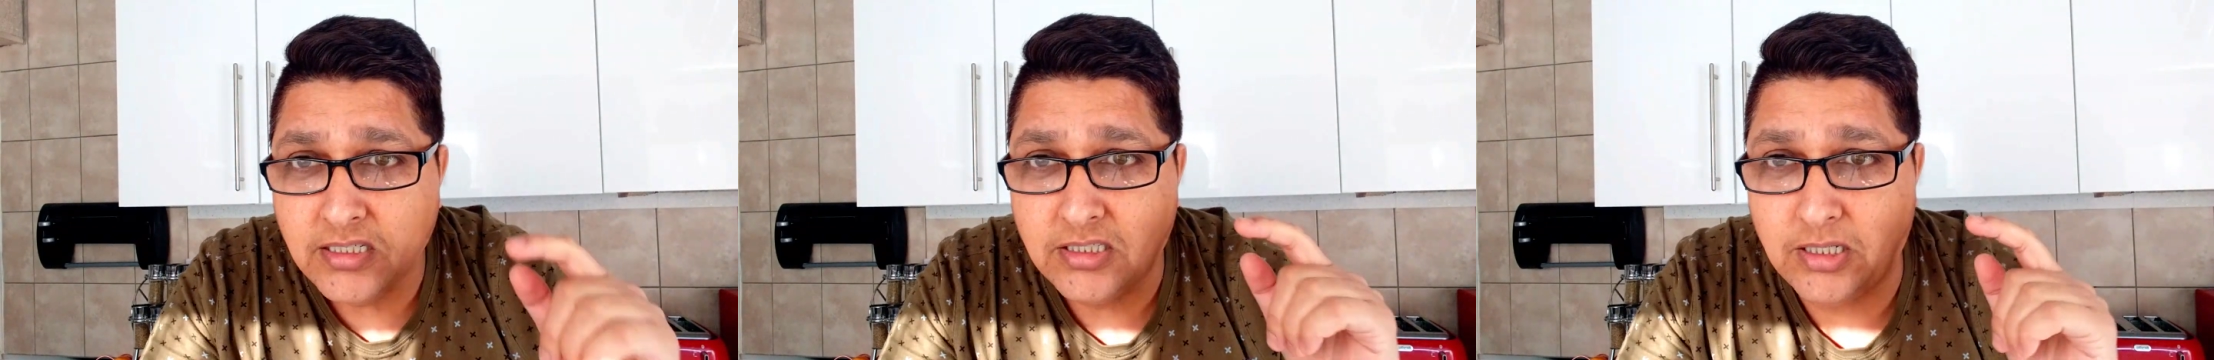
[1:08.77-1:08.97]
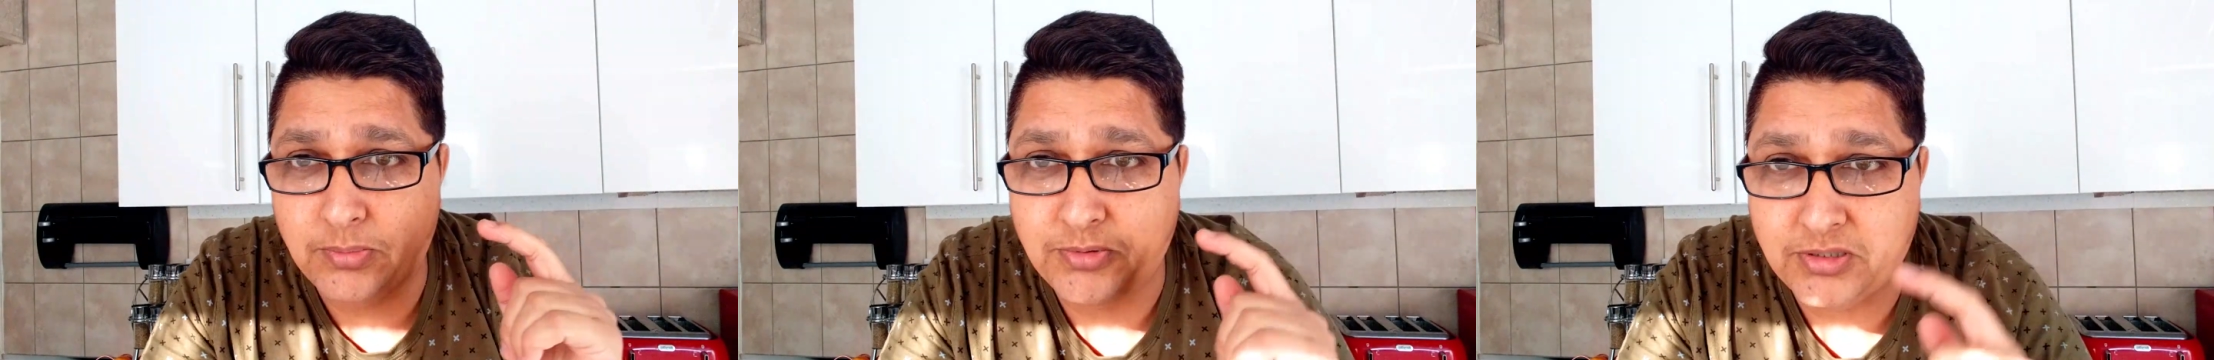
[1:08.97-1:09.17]

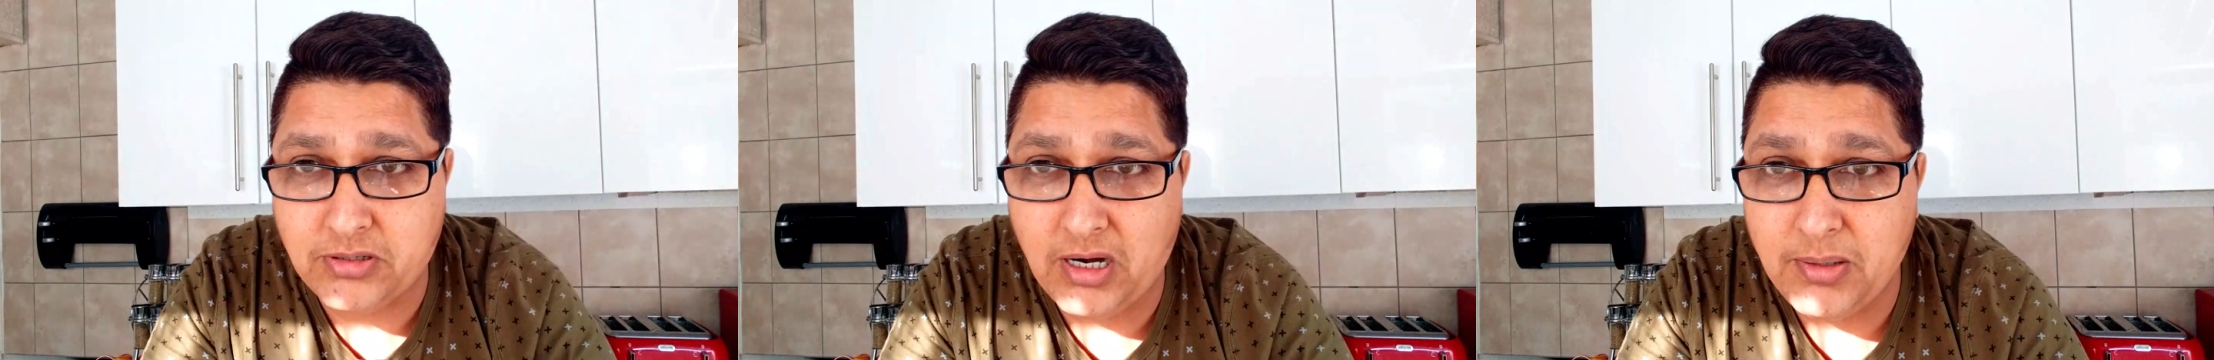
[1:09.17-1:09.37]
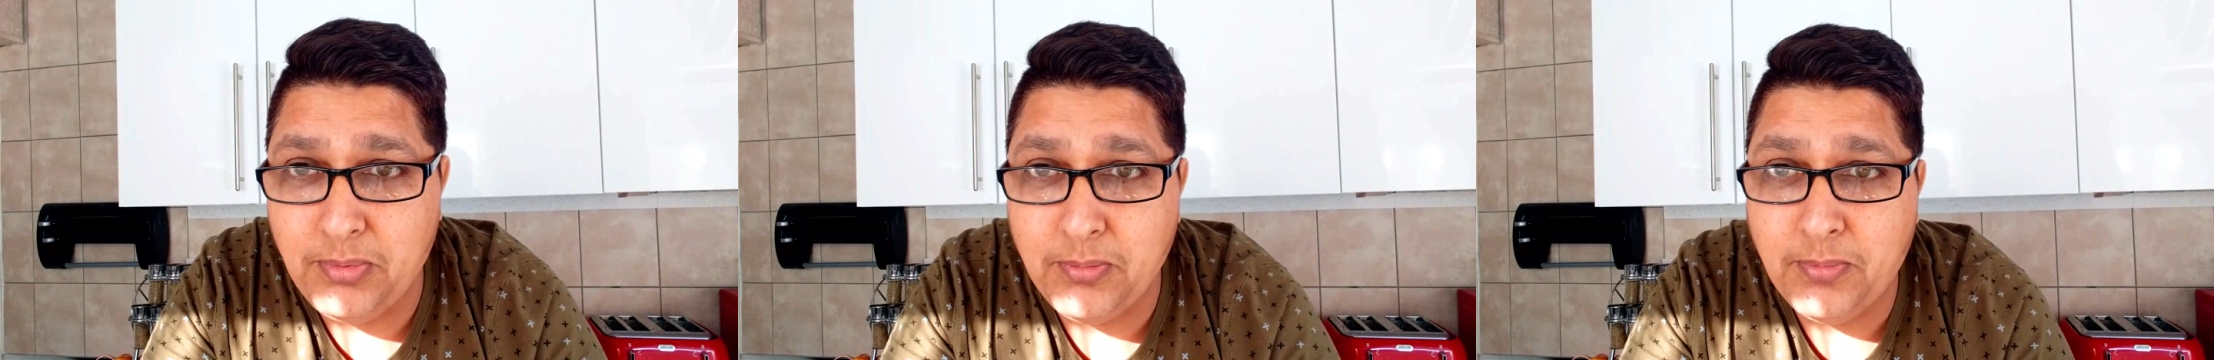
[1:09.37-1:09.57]

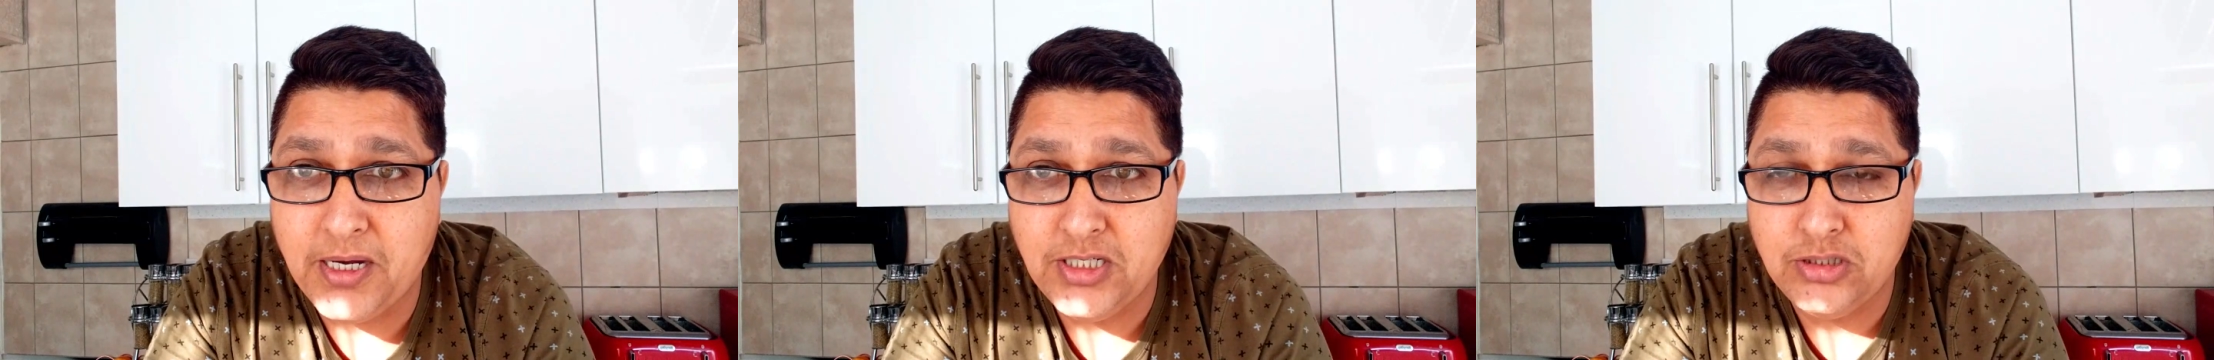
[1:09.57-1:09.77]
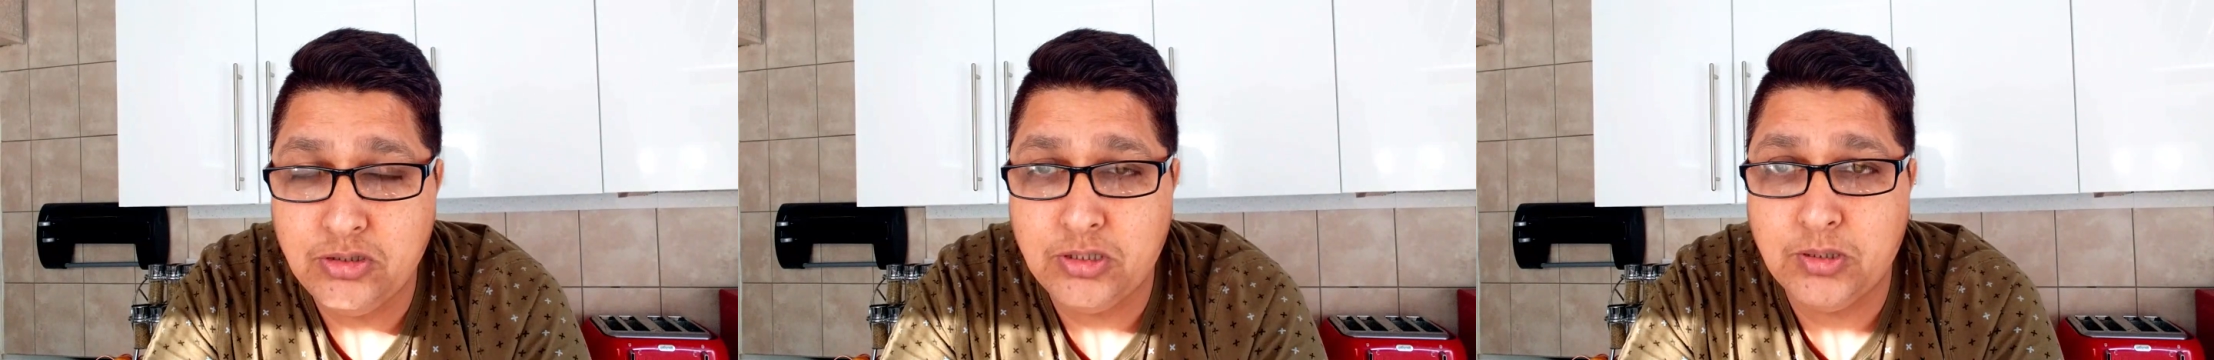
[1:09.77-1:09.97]
Subscribe to my
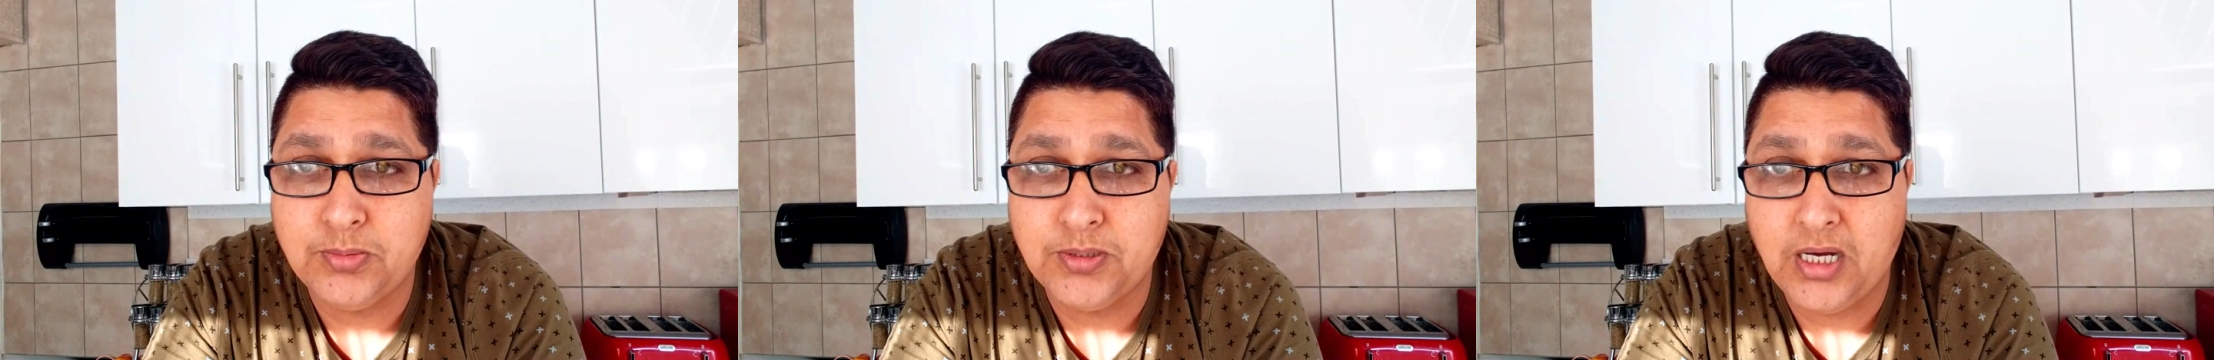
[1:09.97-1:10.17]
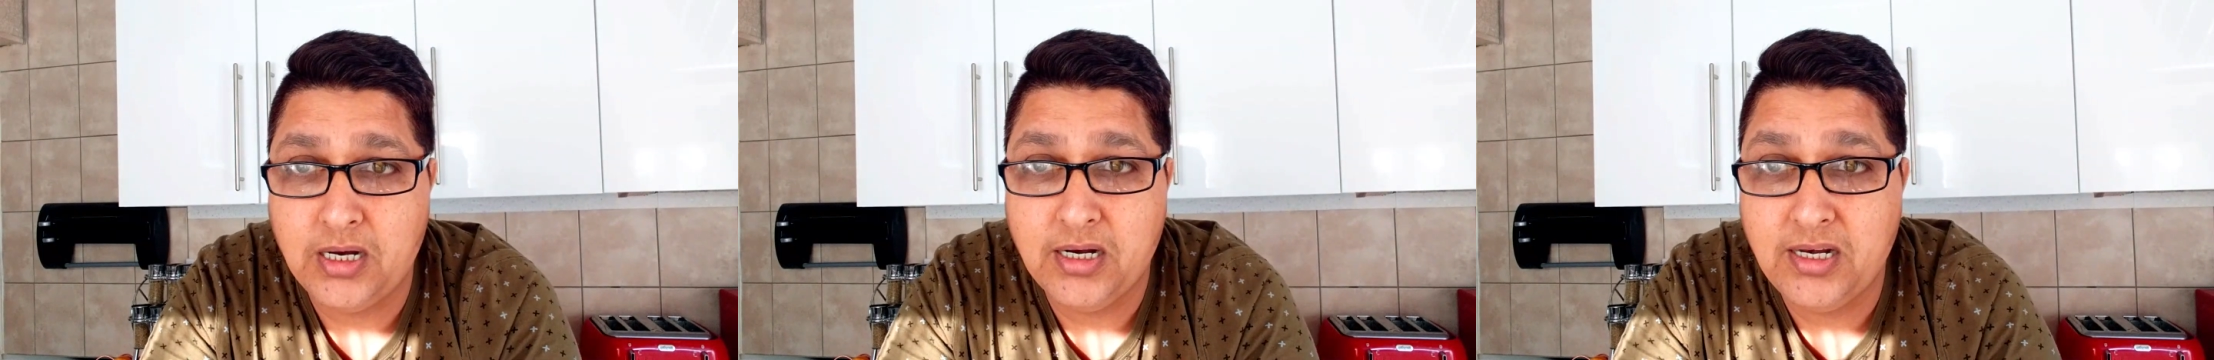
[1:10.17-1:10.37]

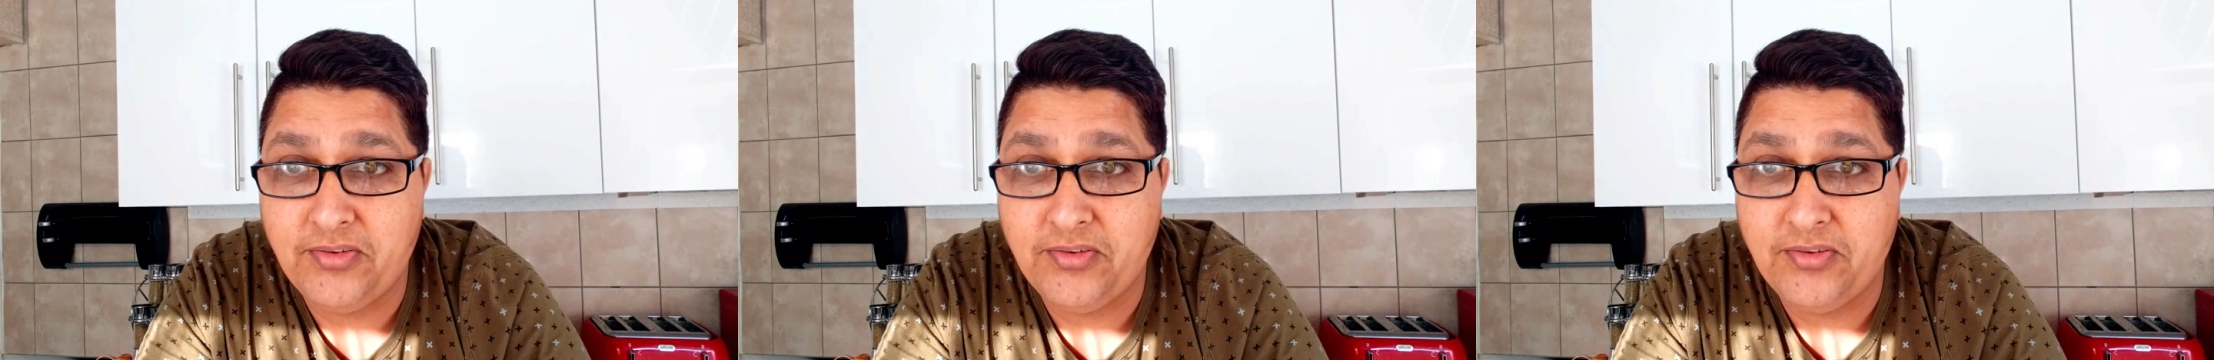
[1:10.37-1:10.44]
YouTube channel